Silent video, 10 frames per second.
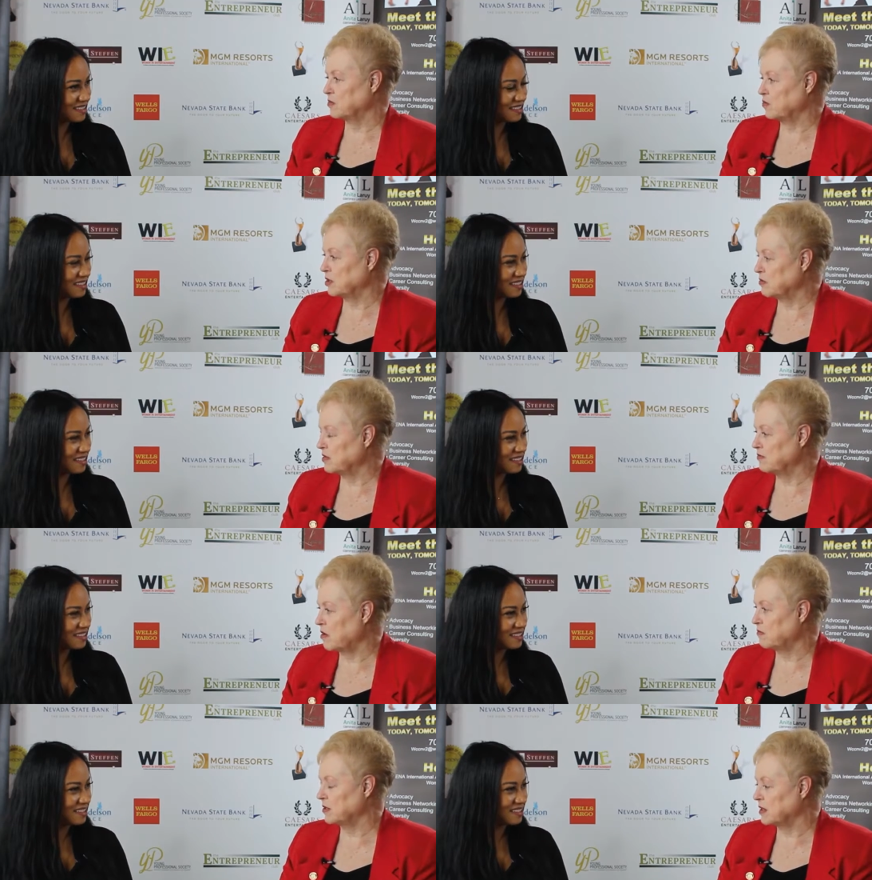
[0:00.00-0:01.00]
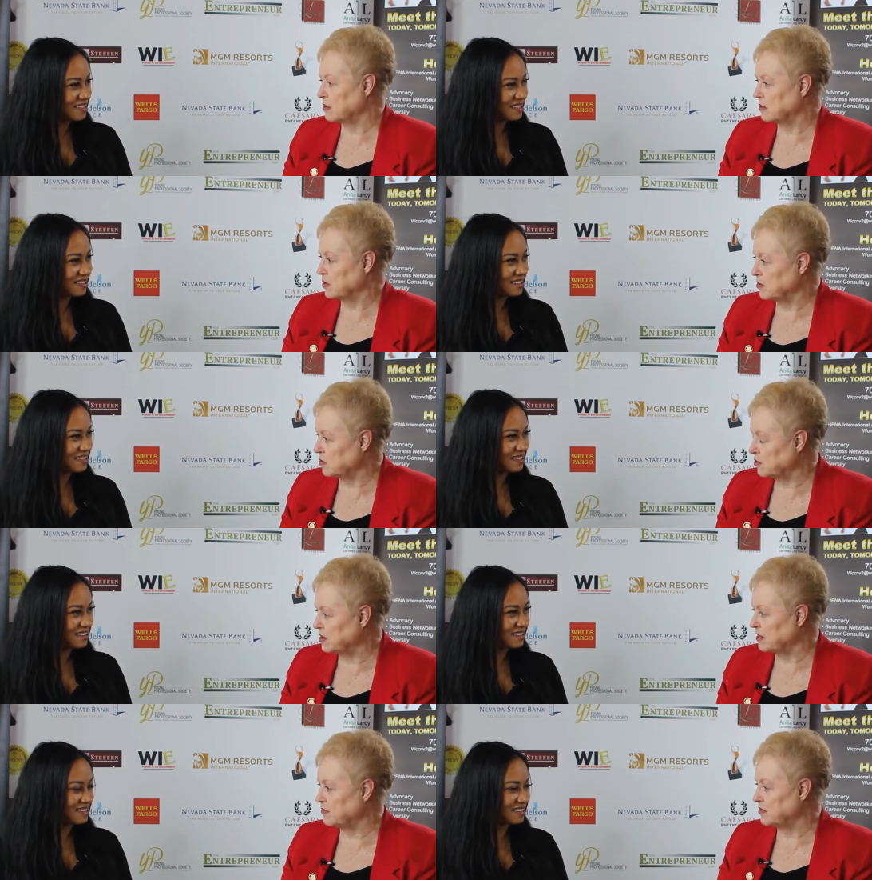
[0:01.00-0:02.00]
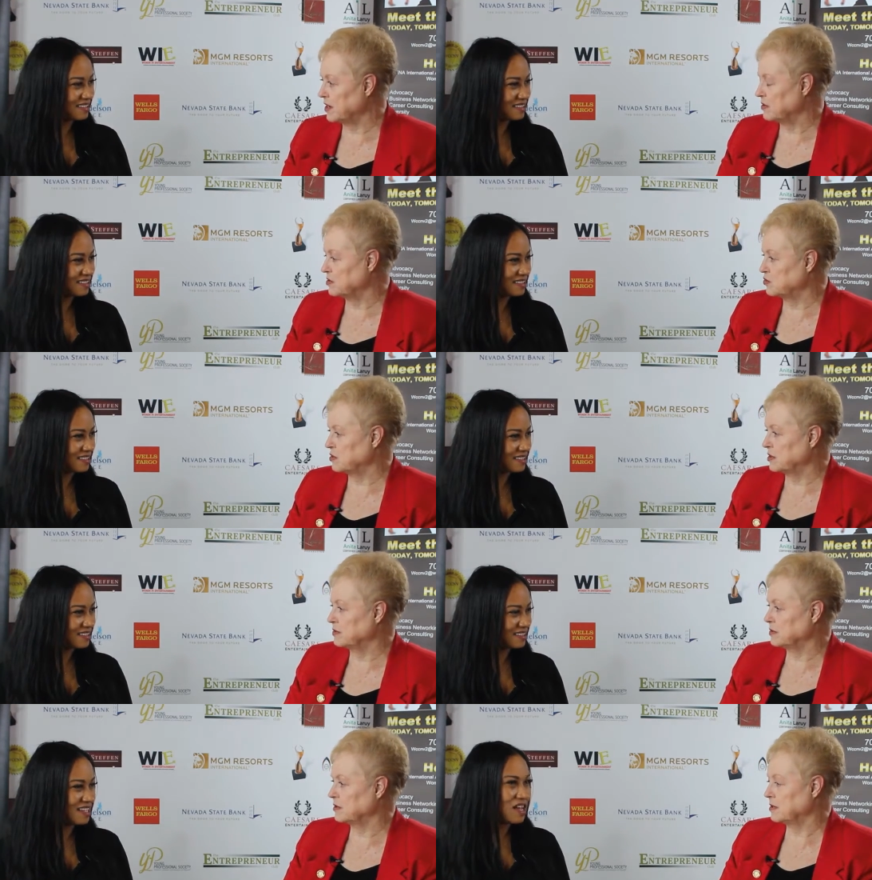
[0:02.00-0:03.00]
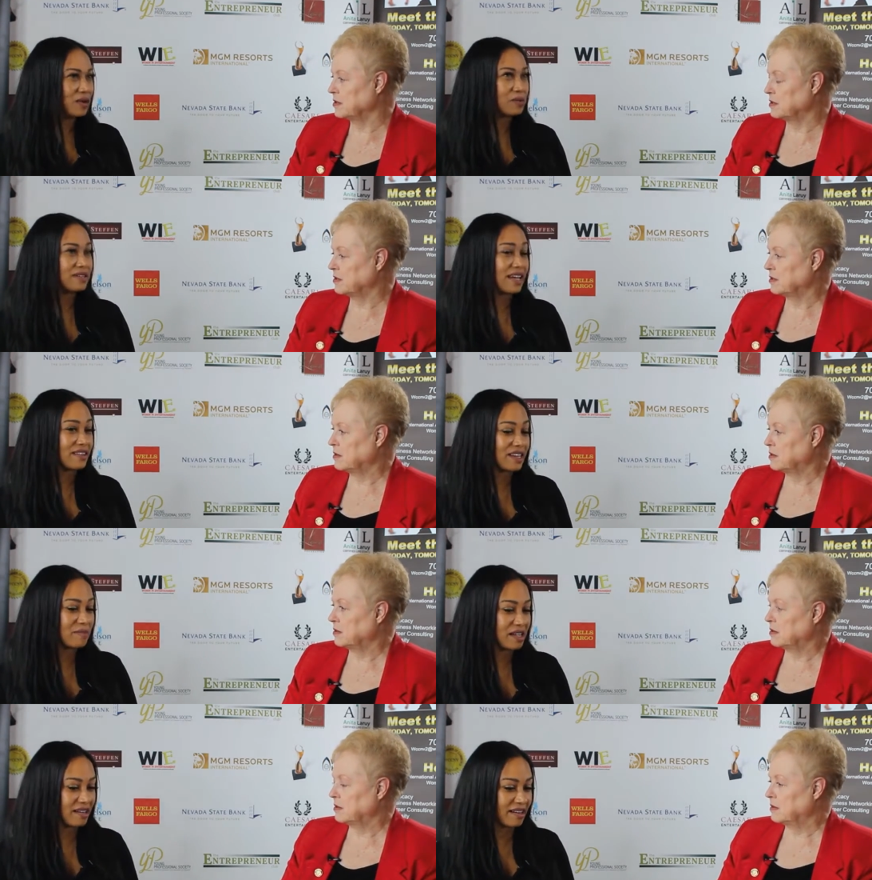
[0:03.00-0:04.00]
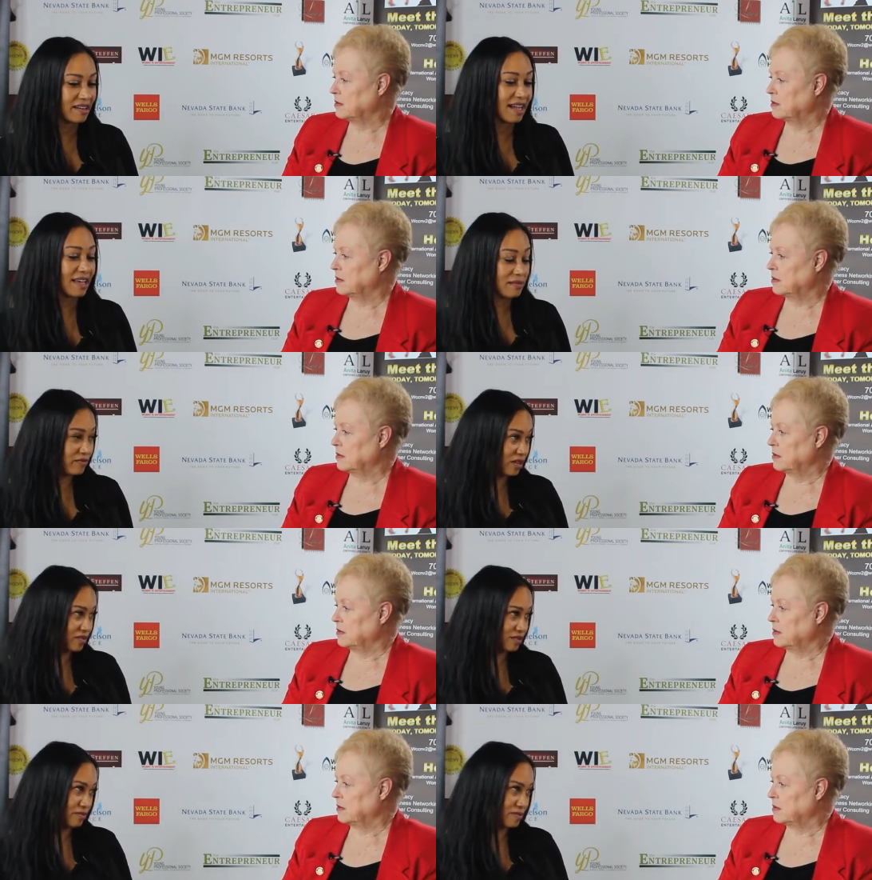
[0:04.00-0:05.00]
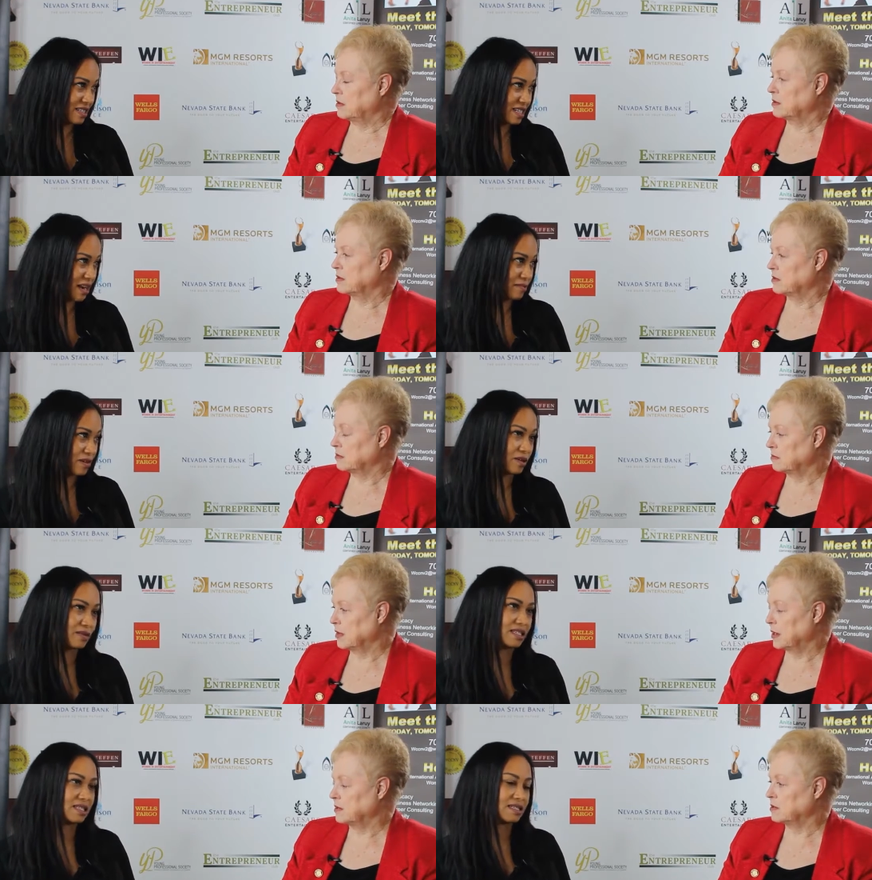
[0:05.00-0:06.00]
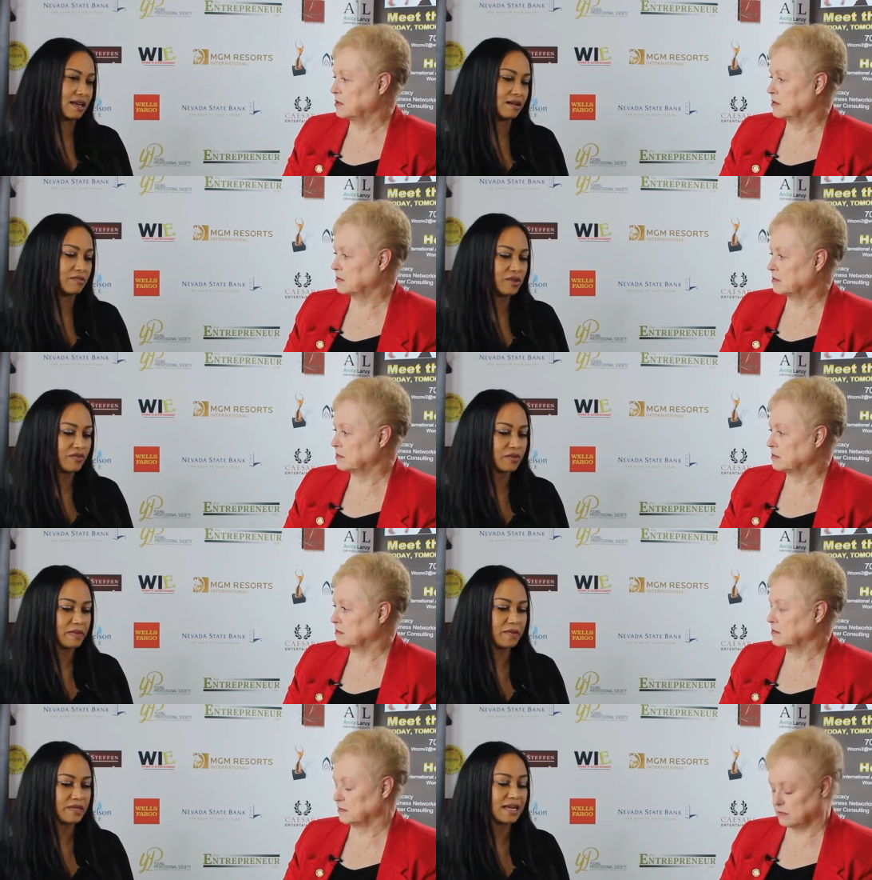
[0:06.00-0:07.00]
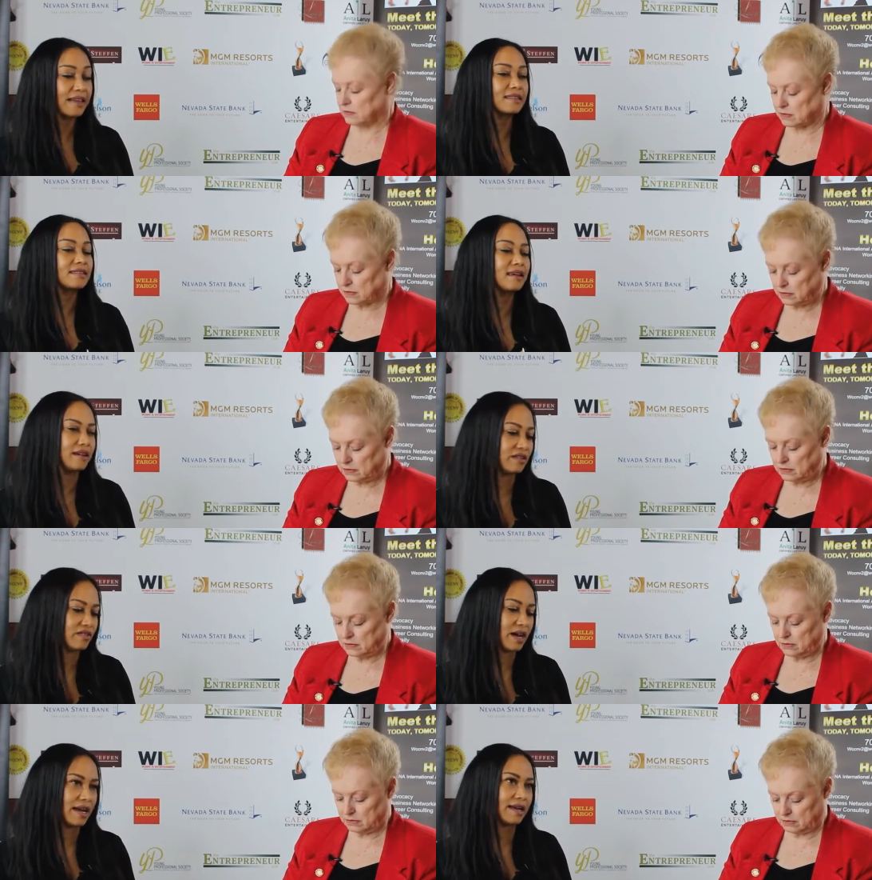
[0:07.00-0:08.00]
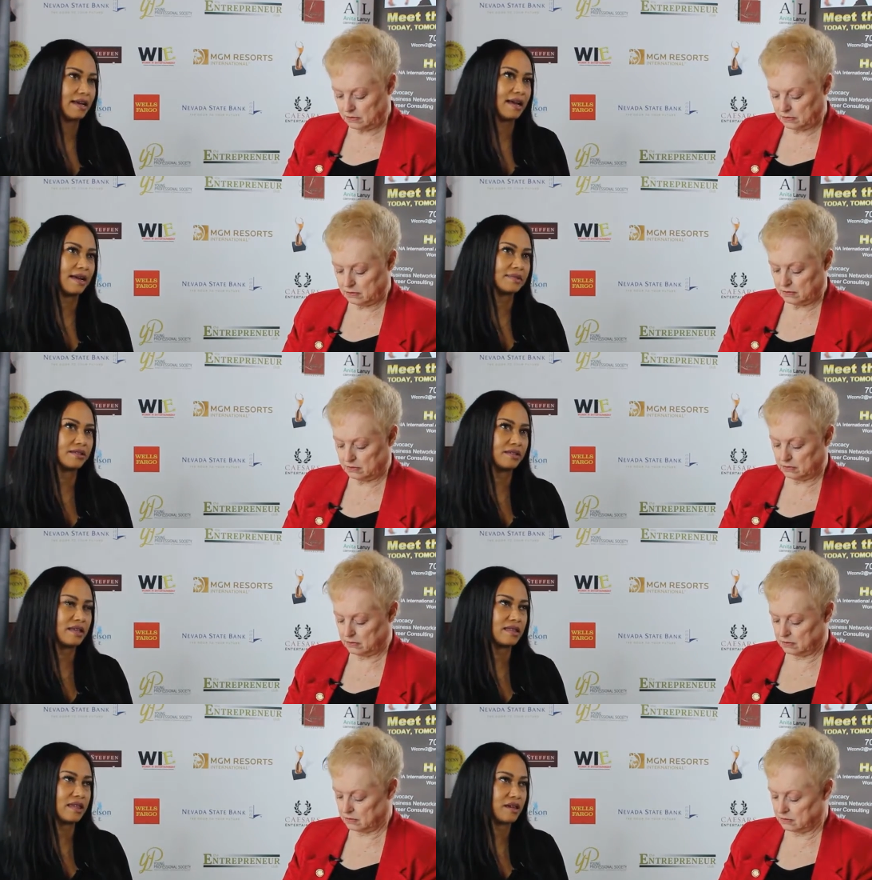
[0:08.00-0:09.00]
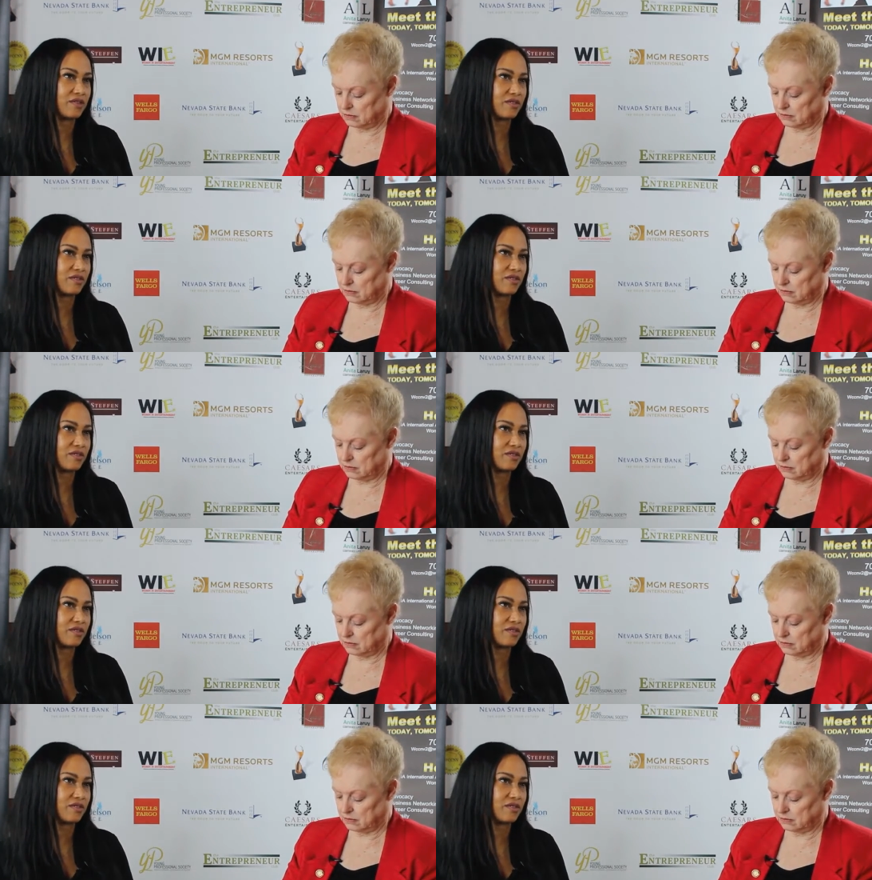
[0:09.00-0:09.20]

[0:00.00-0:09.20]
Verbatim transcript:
Speaker 1: with? What are you involved with here on a local level now that you're here?
Speaker 2: Well, now that I'm here, I am involved in the Women's Chamber, which is um, new for me, which I love. I, I, absolutely thank